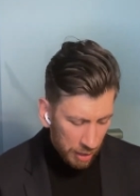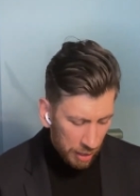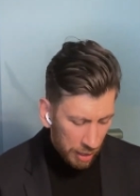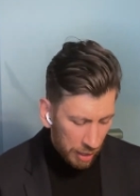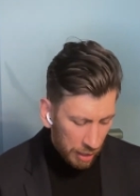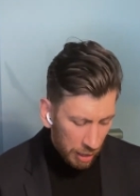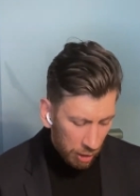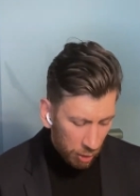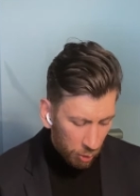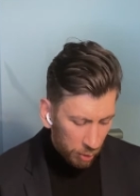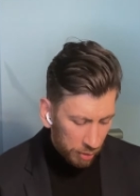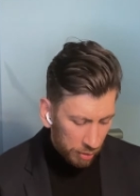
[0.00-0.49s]
I
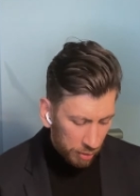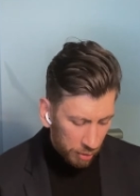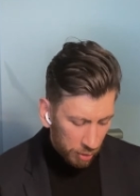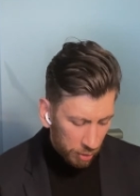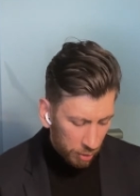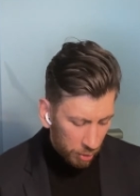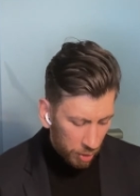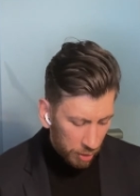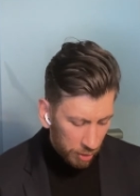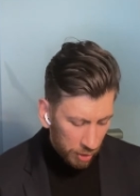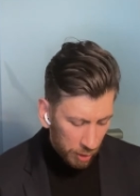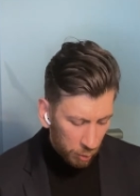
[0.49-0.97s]
always
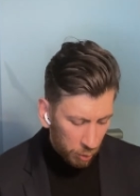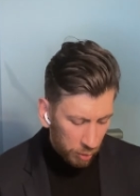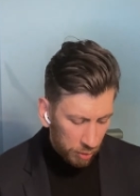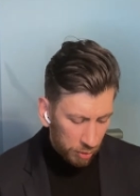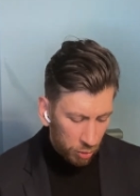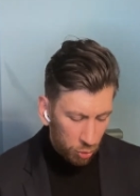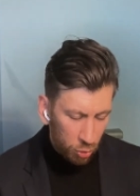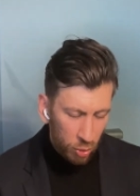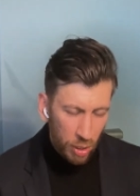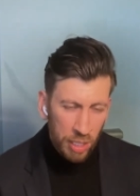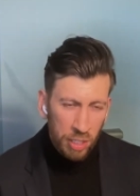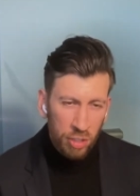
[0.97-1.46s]
thought it was
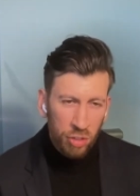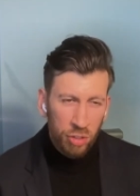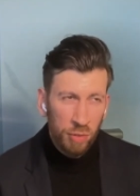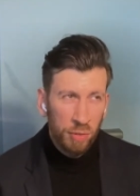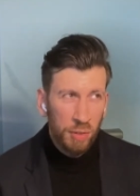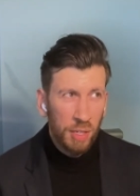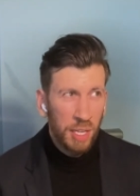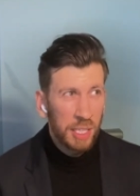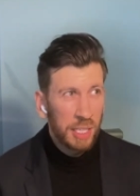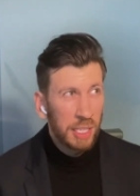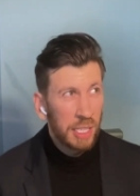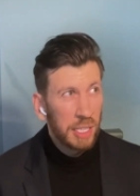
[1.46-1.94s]
strange
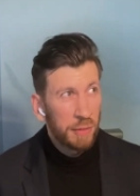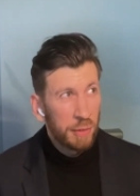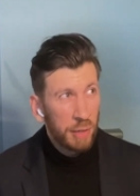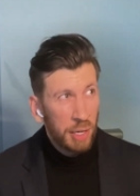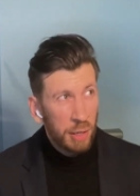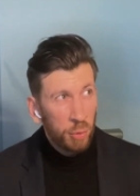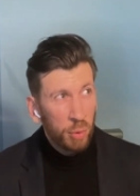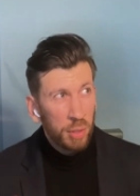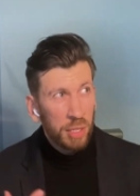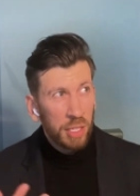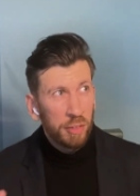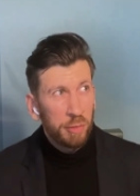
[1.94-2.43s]
if I
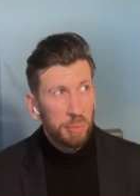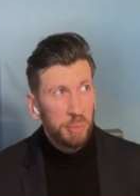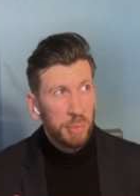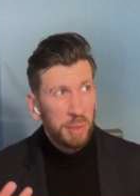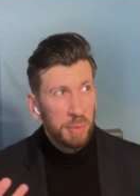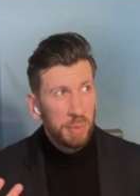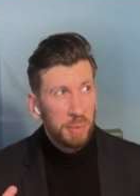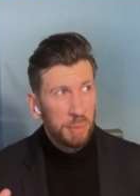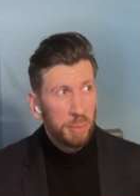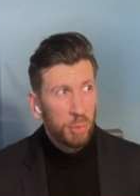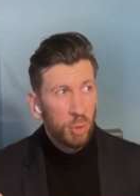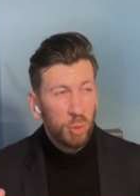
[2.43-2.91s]
would have
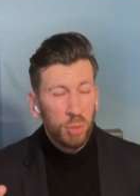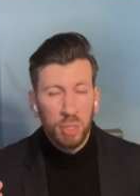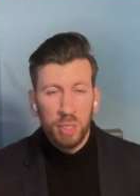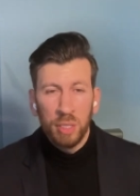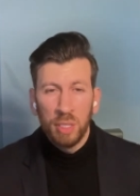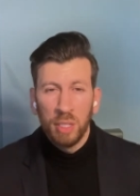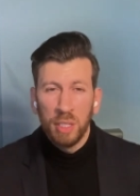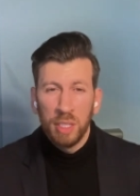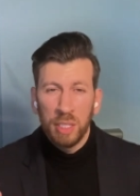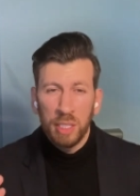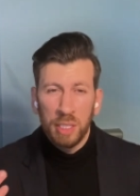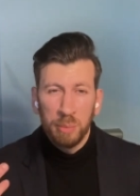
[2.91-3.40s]
been born
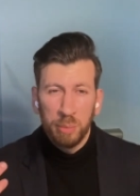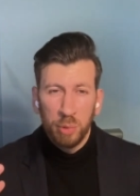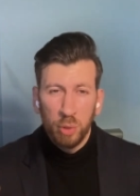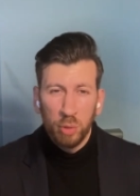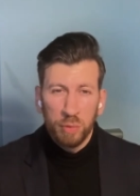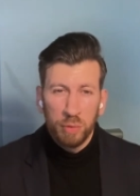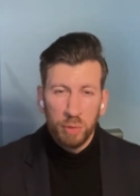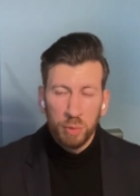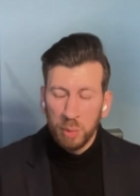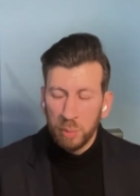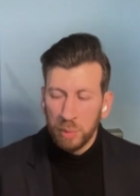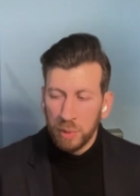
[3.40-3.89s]
like a
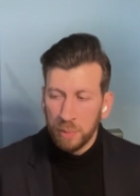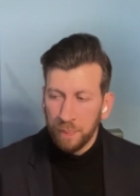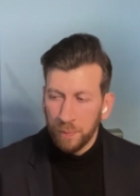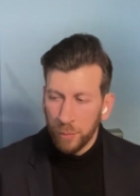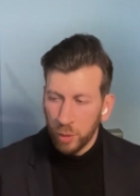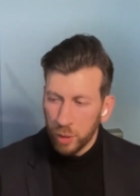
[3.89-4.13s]
beautiful woman.